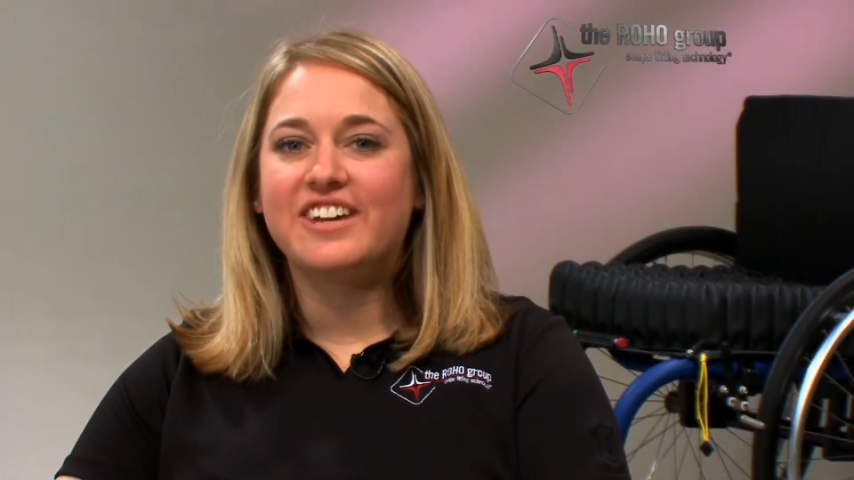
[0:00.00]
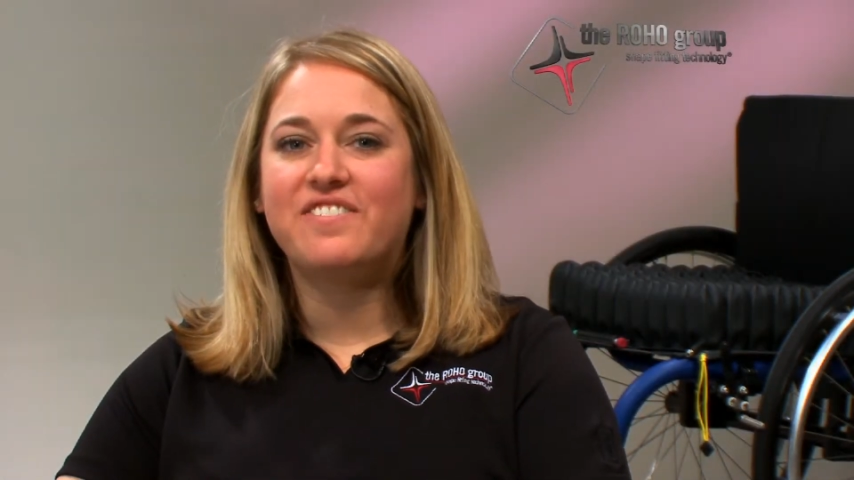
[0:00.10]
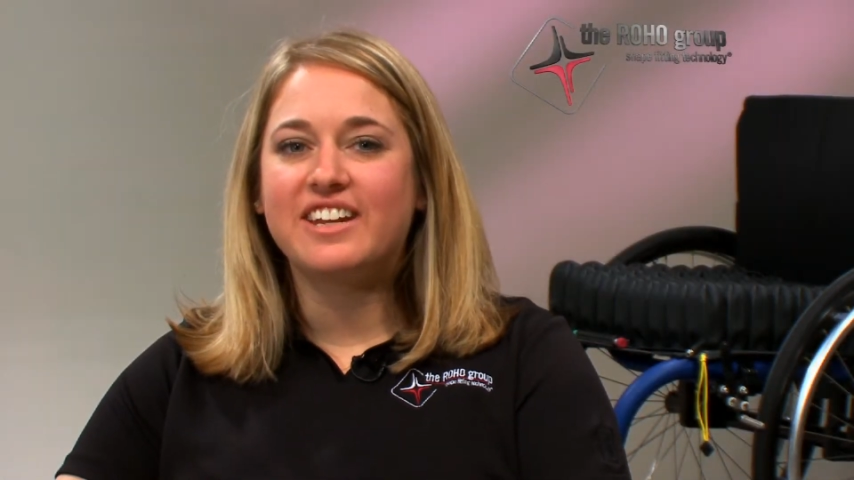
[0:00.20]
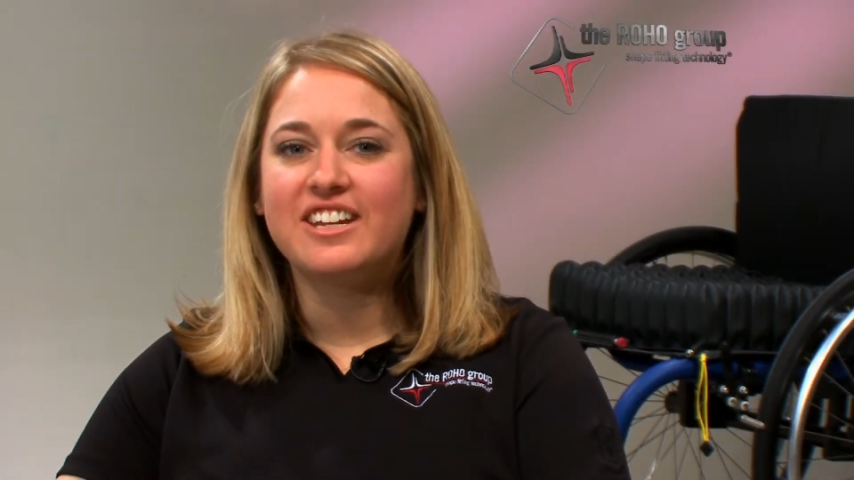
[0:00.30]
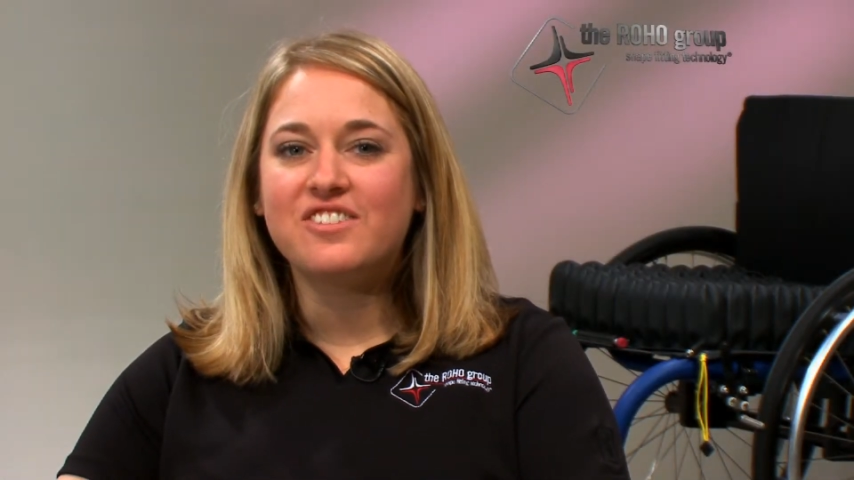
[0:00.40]
if
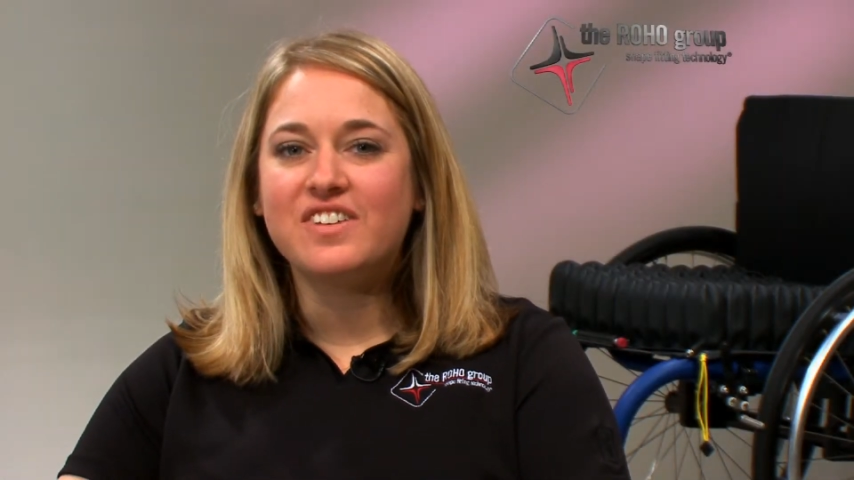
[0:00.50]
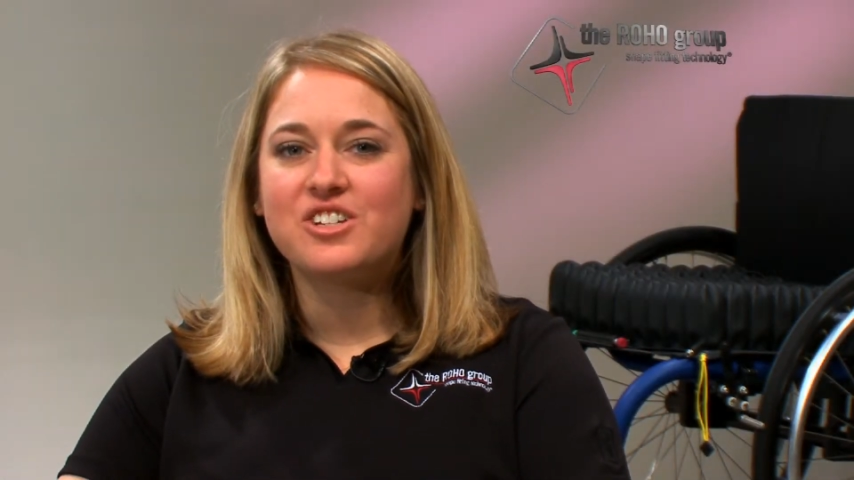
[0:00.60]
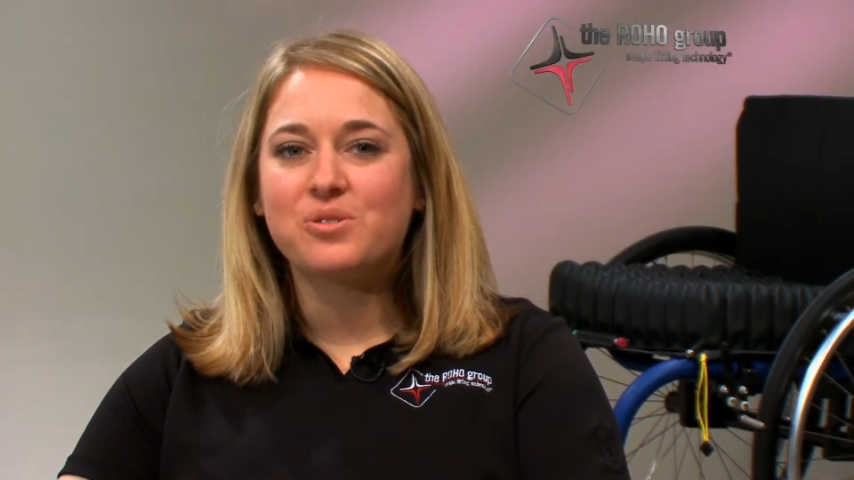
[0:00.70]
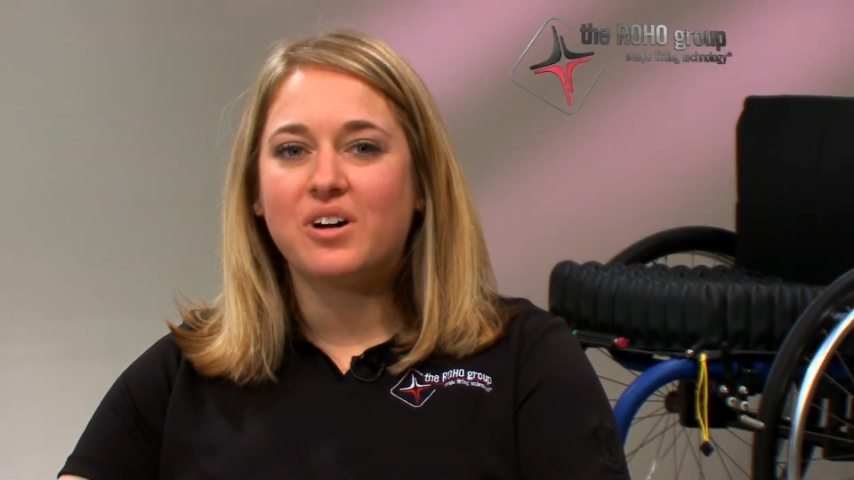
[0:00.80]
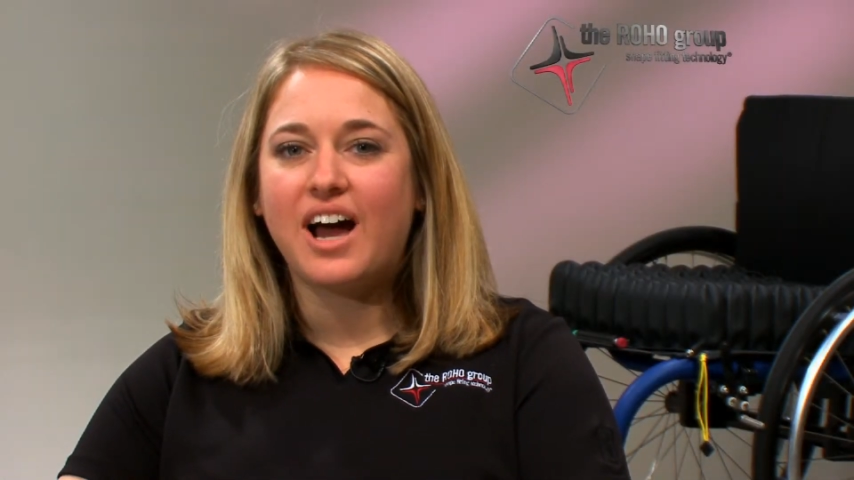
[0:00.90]
an
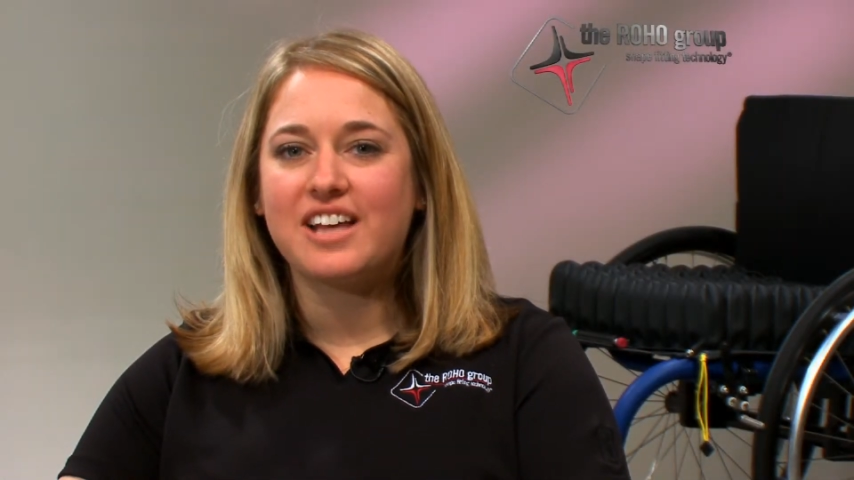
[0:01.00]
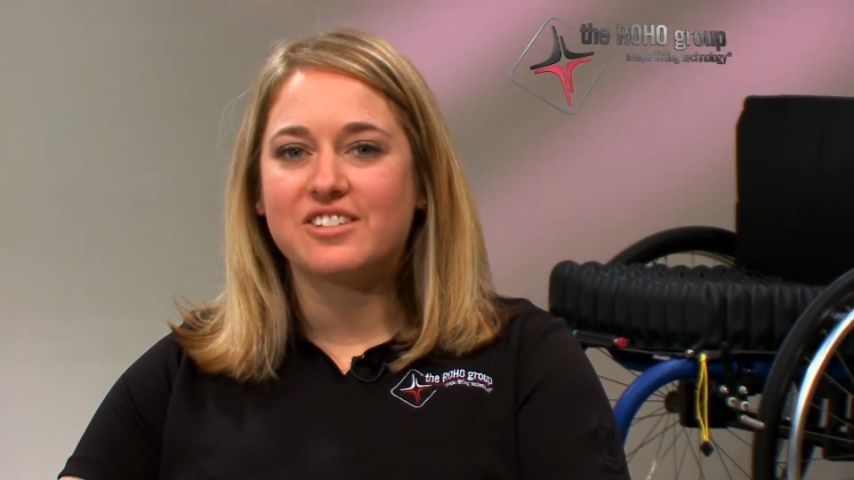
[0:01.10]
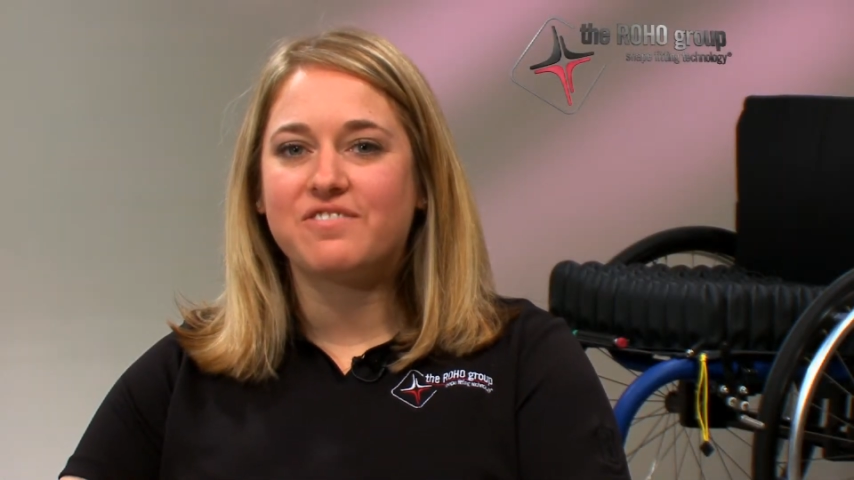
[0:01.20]
individual has a